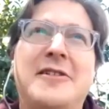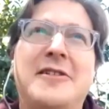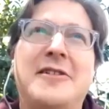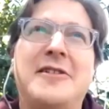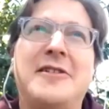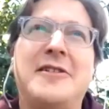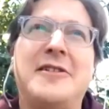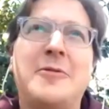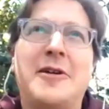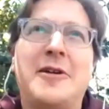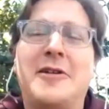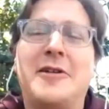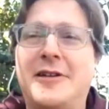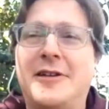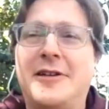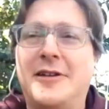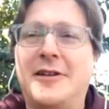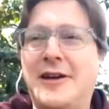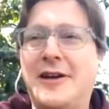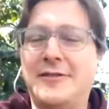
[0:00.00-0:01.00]

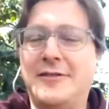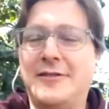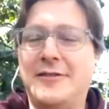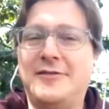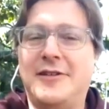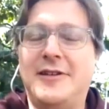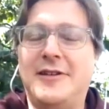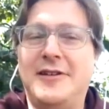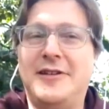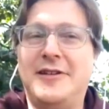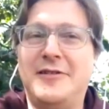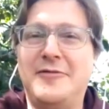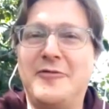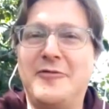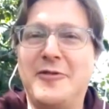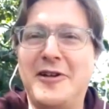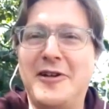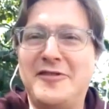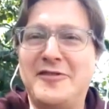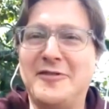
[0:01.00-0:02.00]
classes in
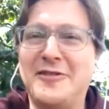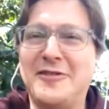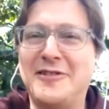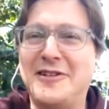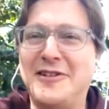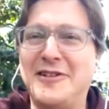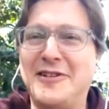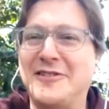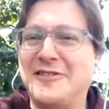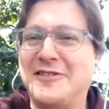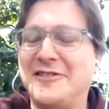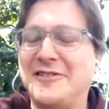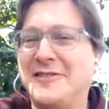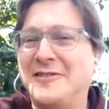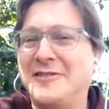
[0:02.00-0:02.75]
French or in English?